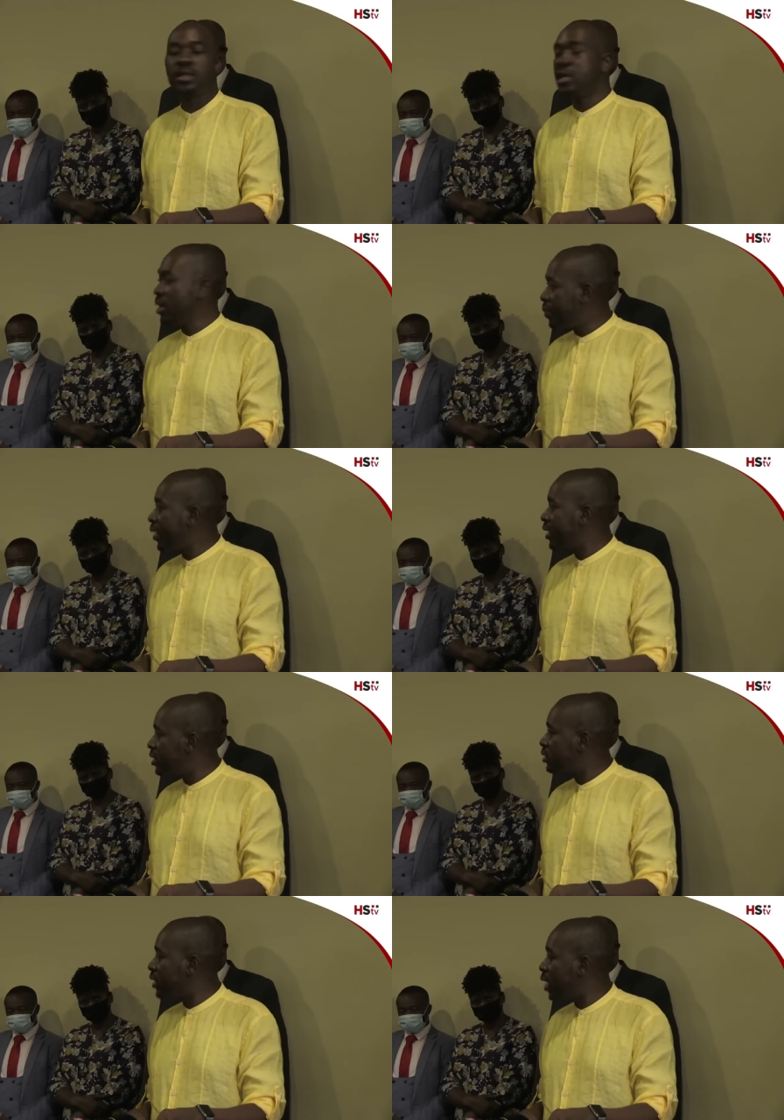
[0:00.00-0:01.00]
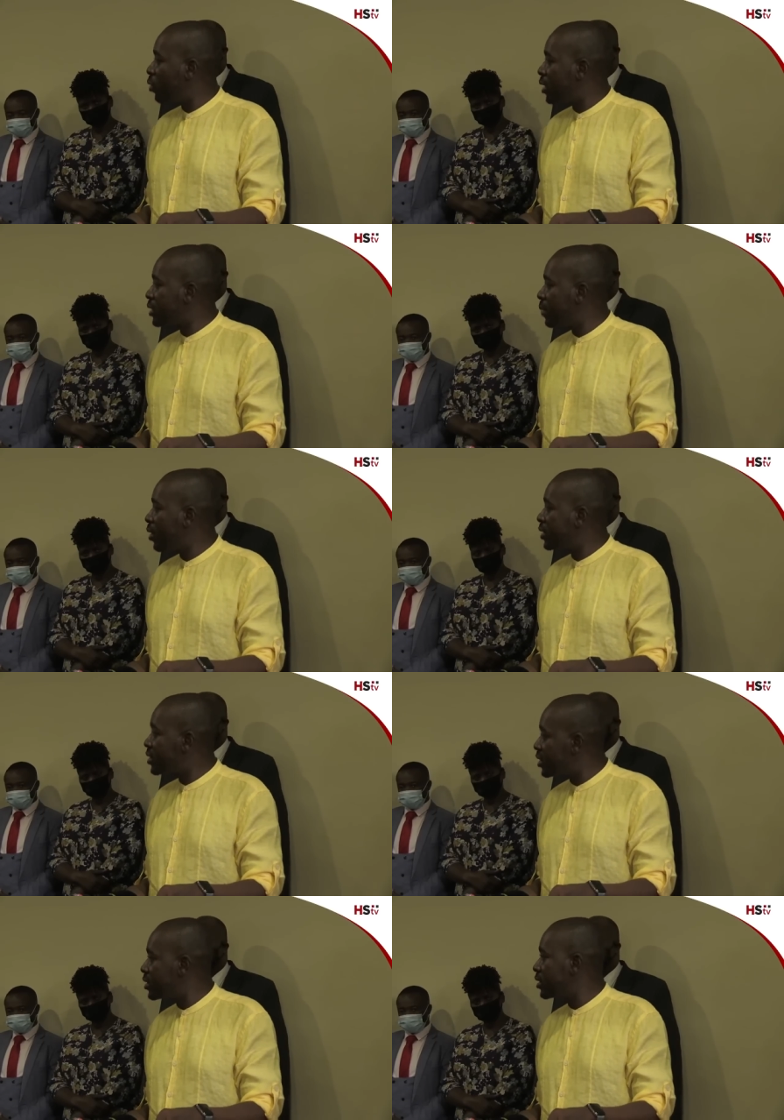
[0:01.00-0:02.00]
The liberation struggle was about the
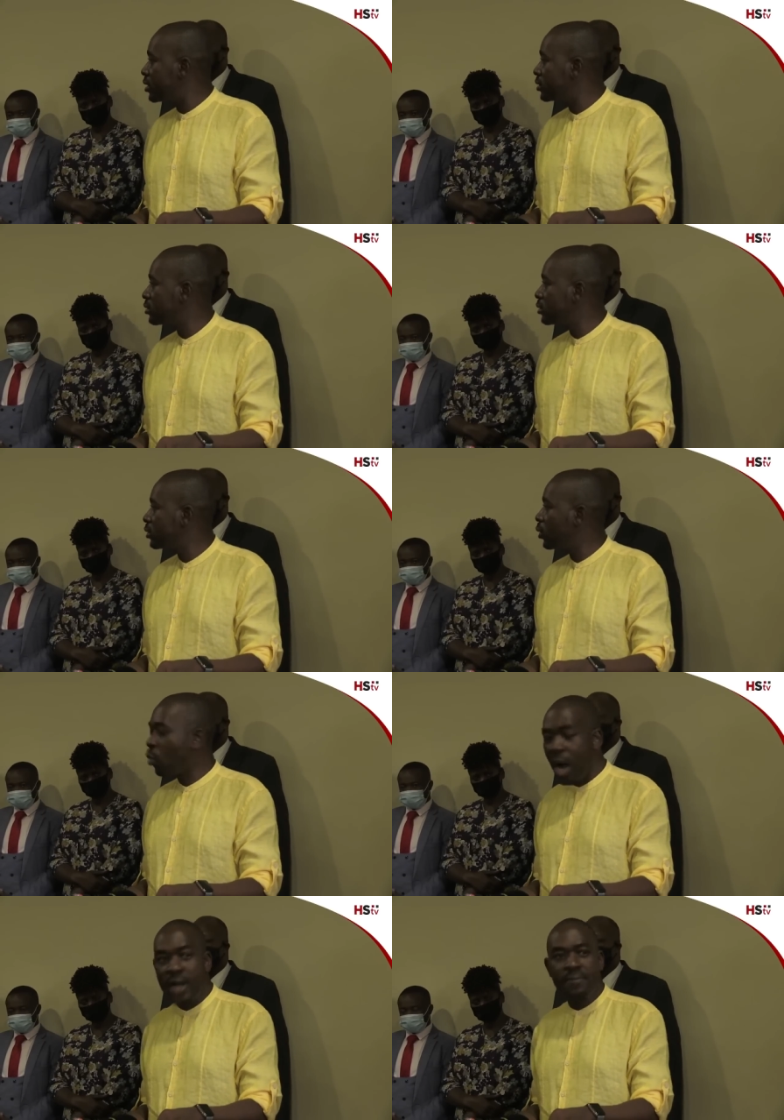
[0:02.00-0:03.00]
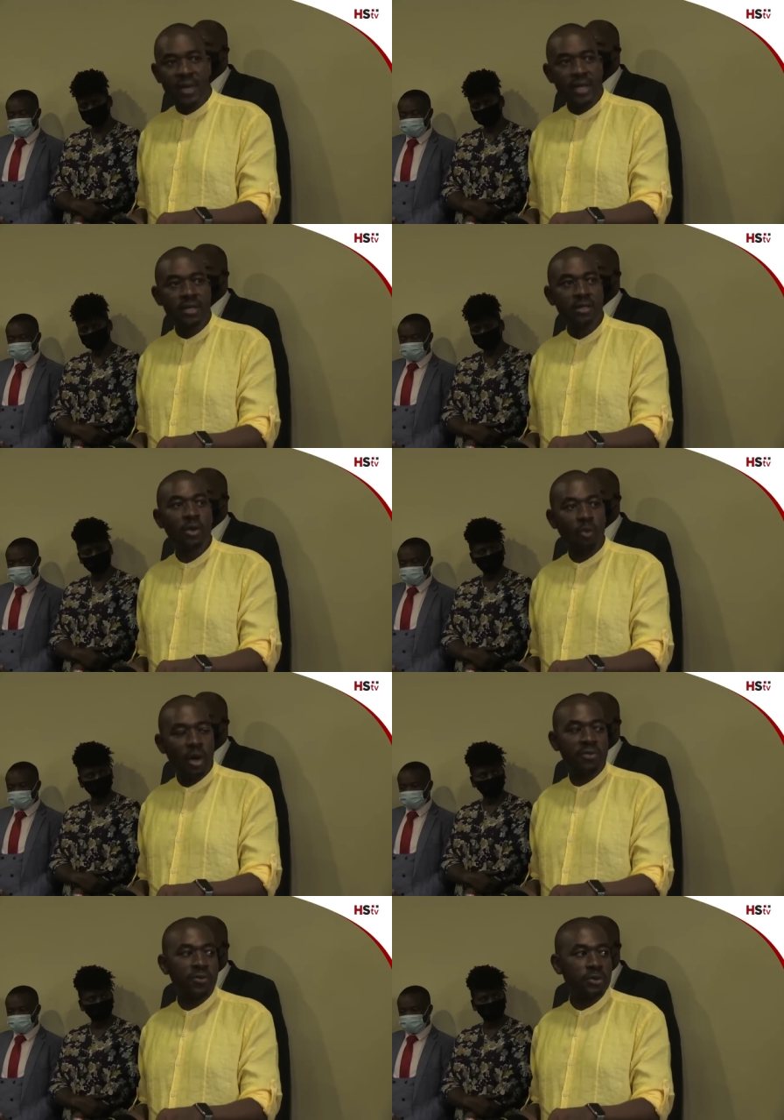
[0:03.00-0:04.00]
citizen. One man,
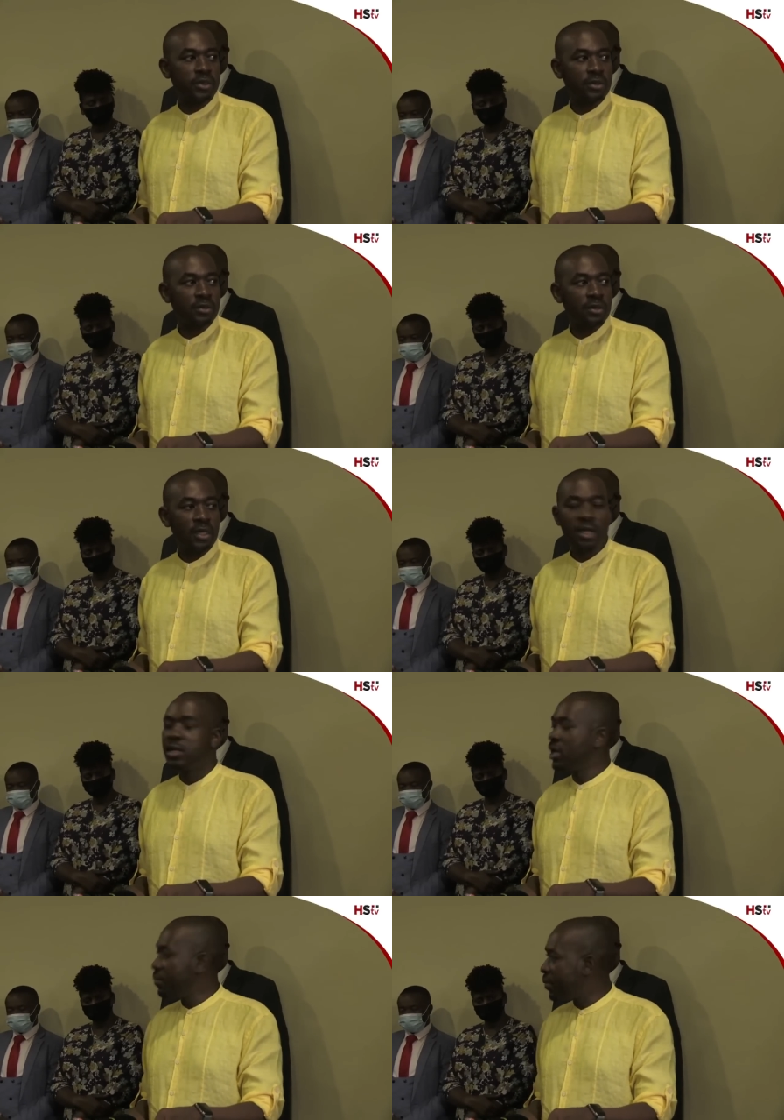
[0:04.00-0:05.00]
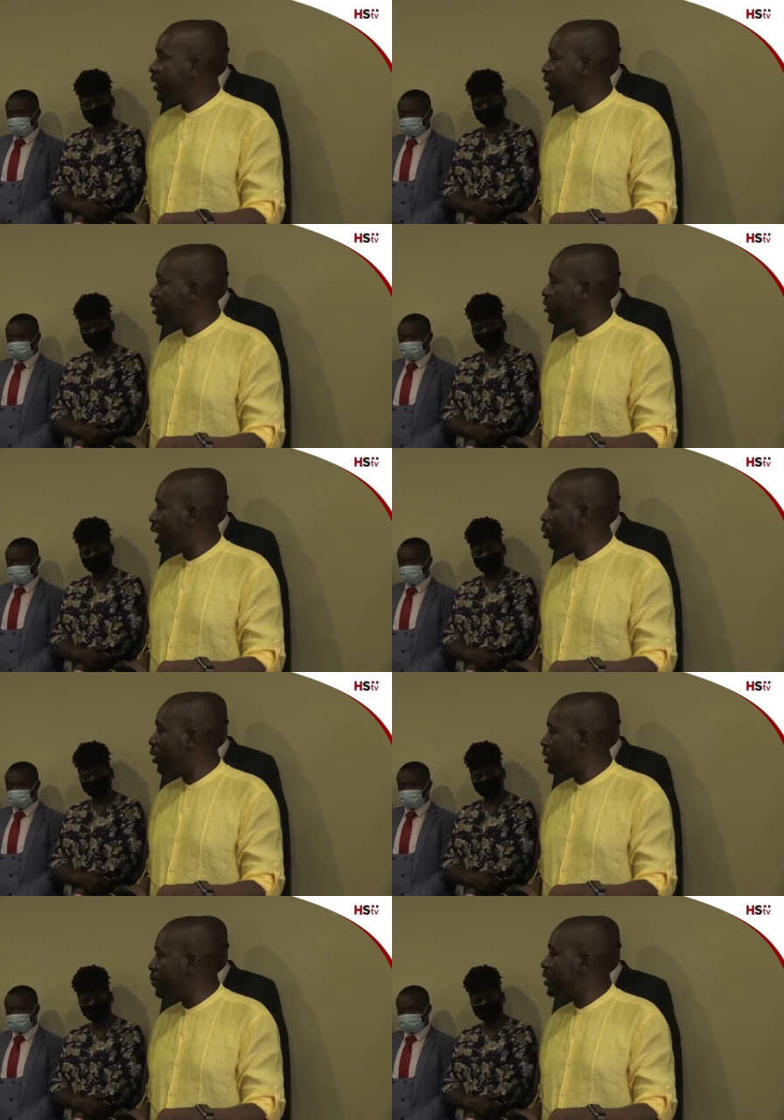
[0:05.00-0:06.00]
one vote. The liberation struggle
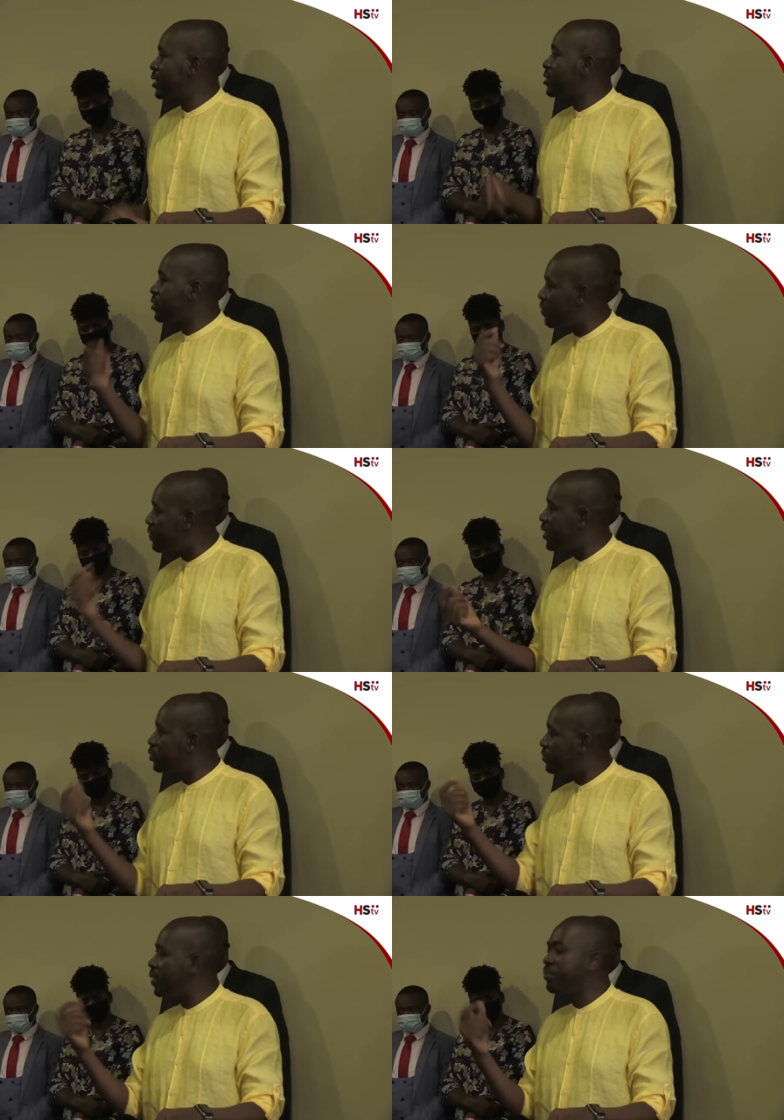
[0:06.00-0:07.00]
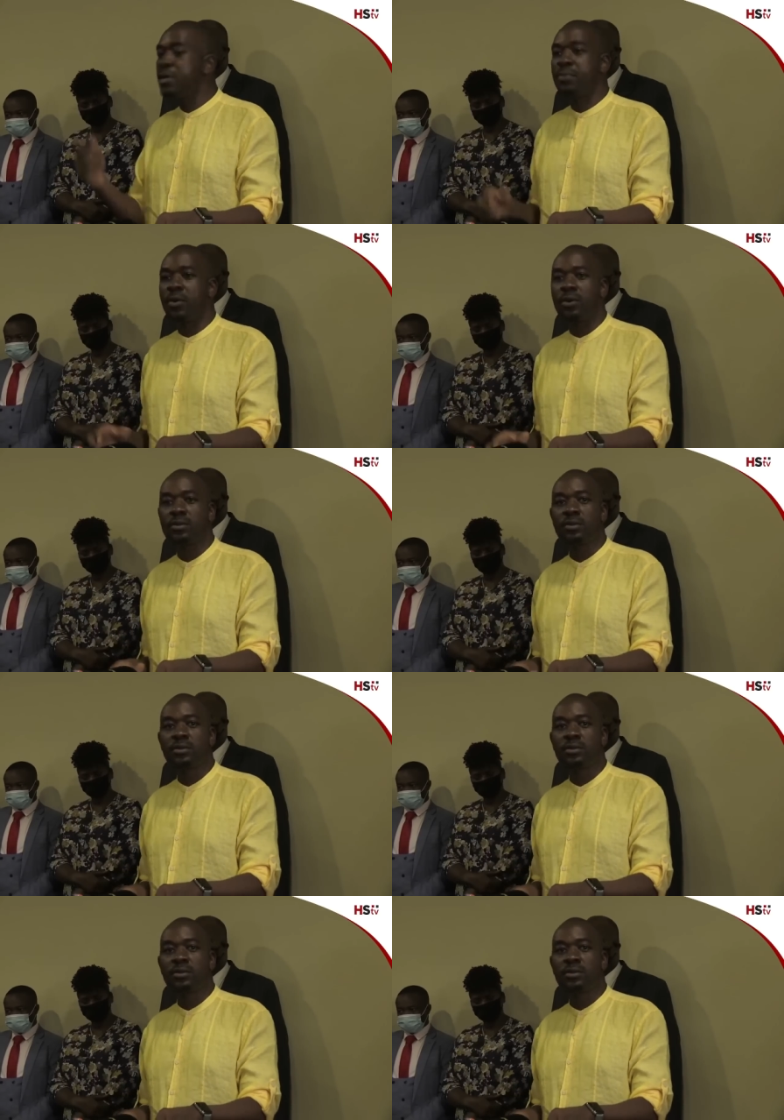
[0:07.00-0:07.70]
was about the sovereignty of the people.